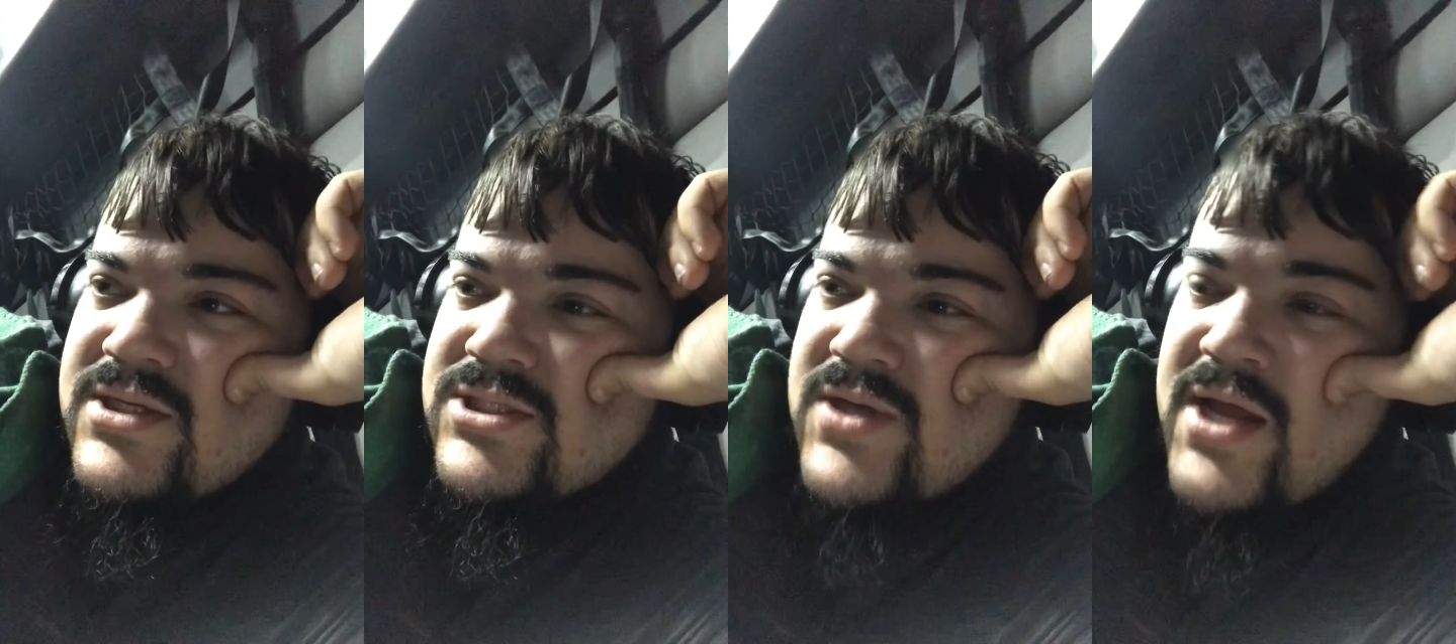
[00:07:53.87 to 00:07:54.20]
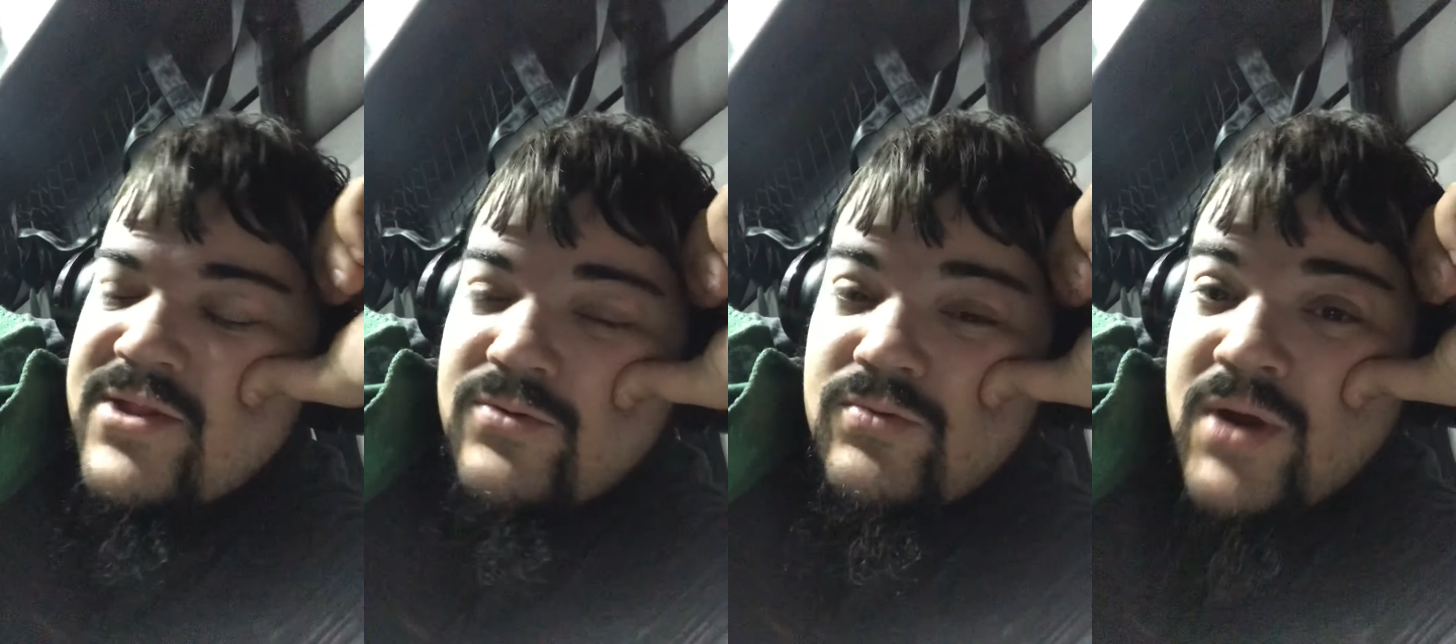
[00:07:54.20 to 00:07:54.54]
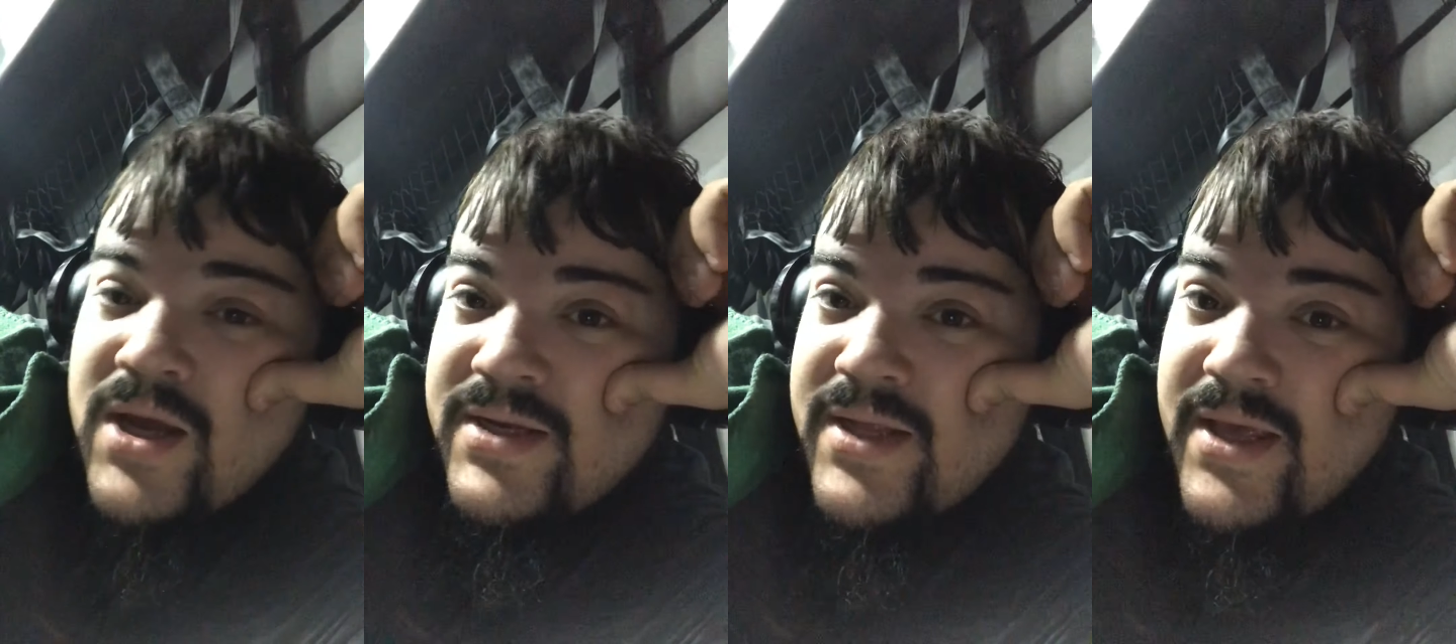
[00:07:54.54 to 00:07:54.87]
So I had to
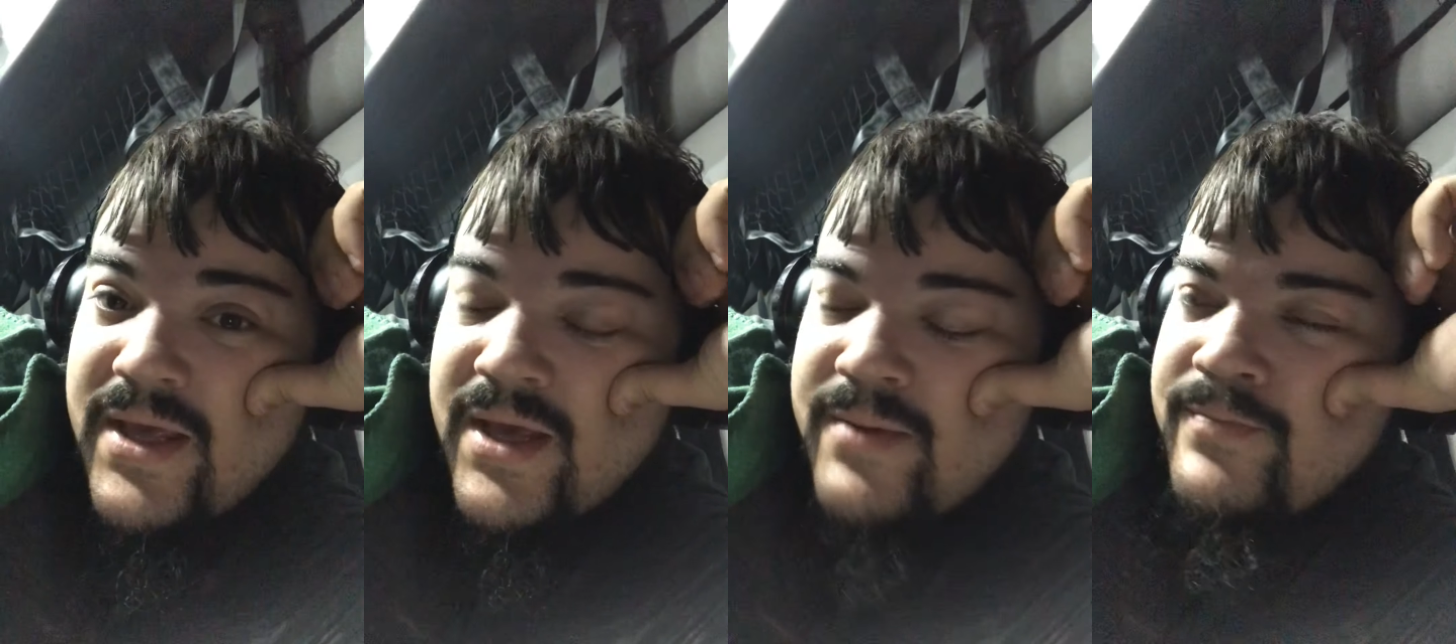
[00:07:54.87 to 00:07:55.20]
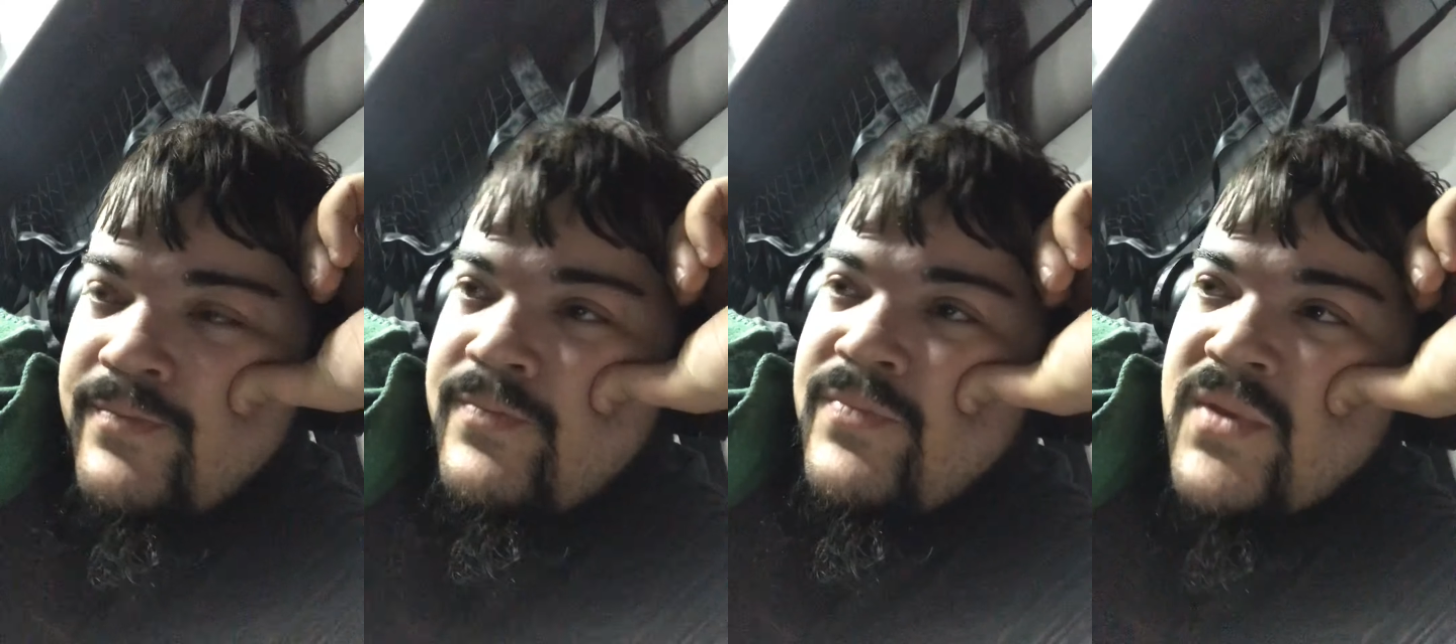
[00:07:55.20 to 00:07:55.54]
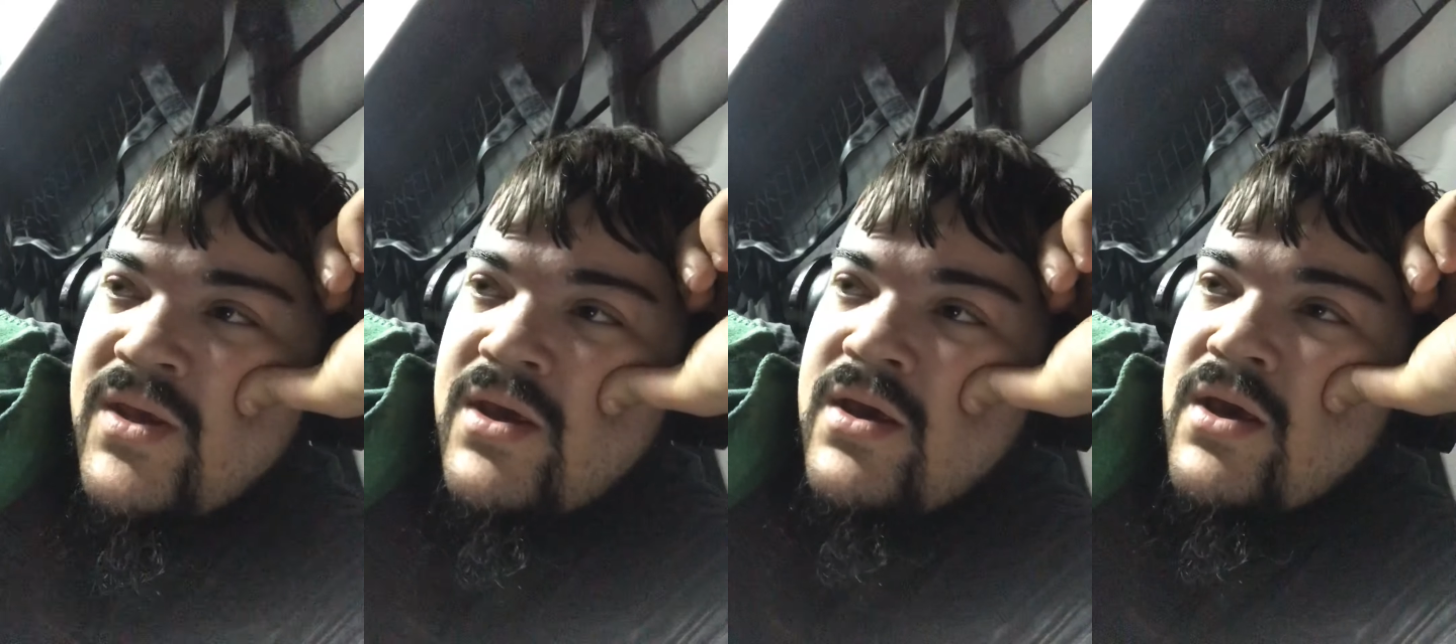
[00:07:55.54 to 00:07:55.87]
run to him.
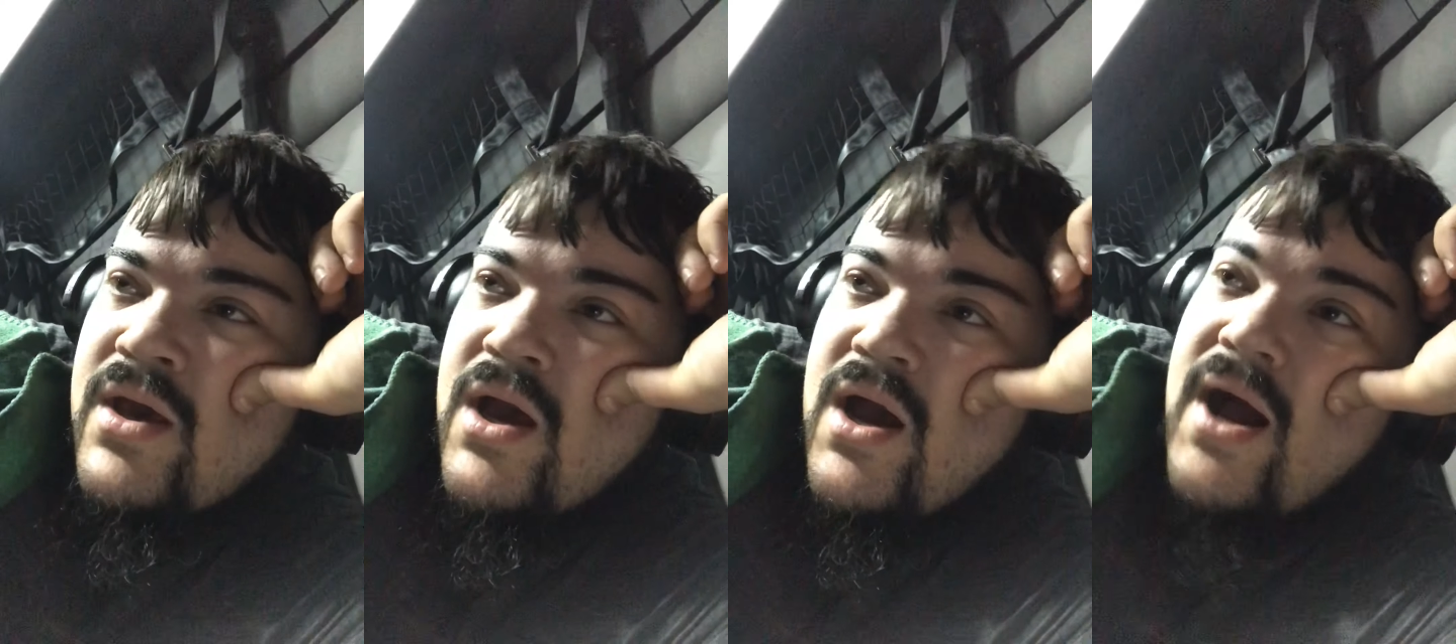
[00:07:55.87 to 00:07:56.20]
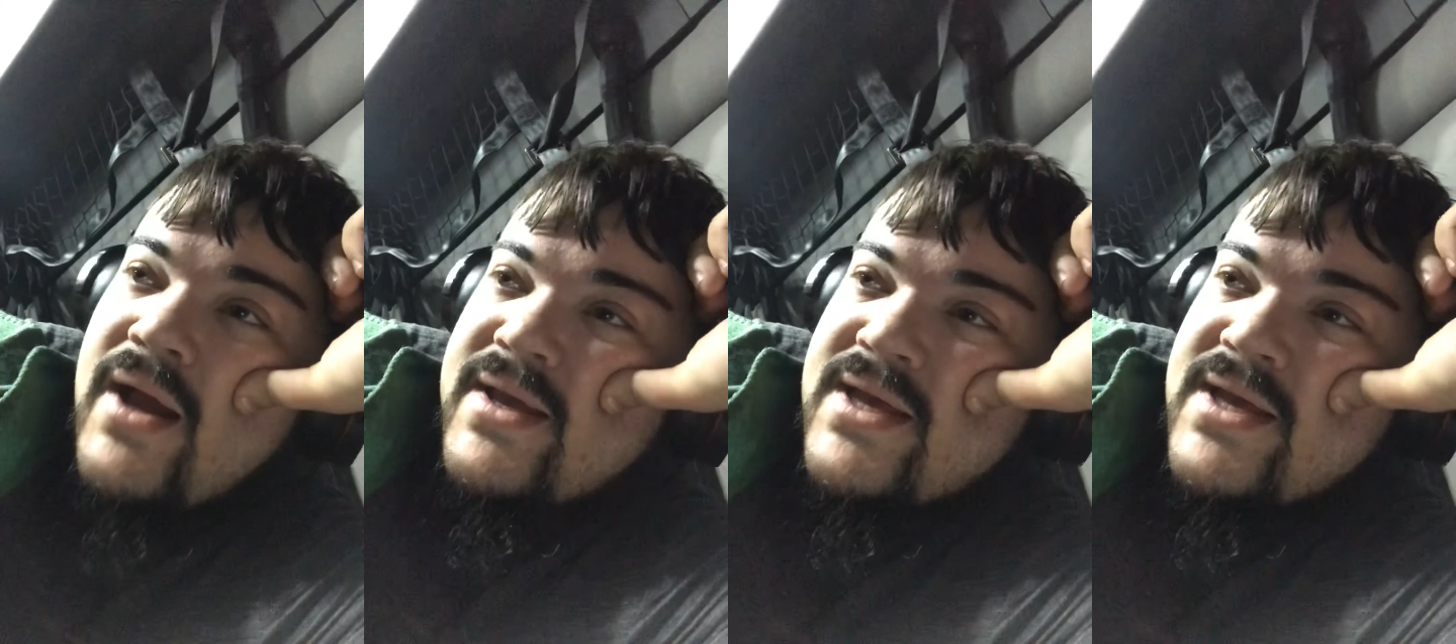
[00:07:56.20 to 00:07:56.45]
I